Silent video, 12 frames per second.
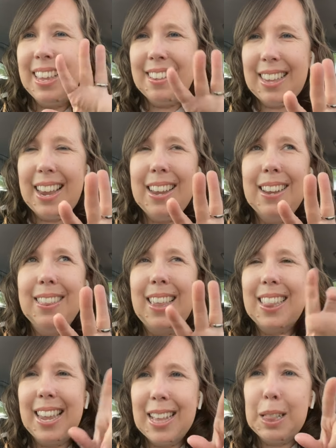They say
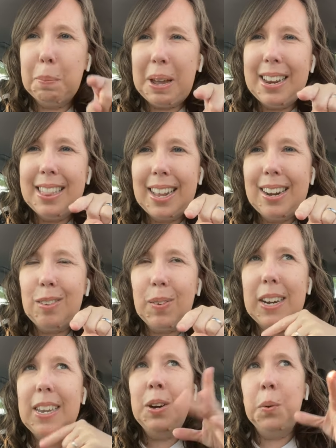that they hit the button that it's
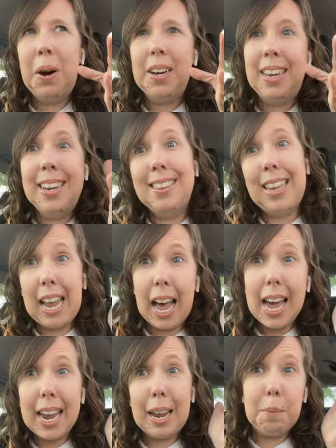ready and you walk in and say,
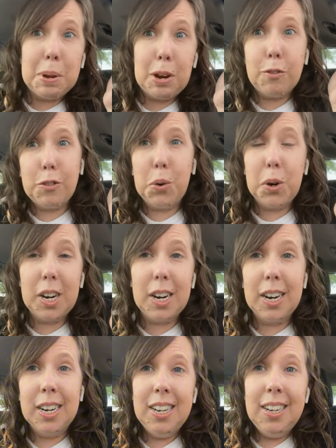hi, I'm here
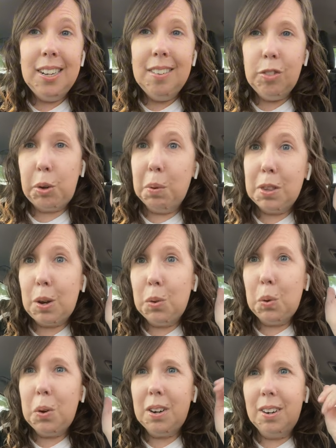for
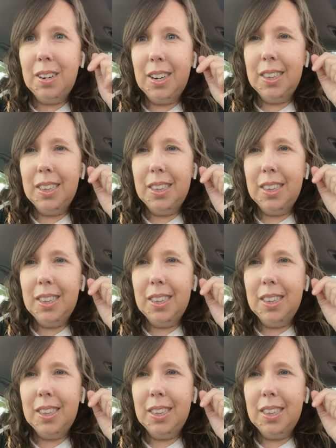so-and-so's order.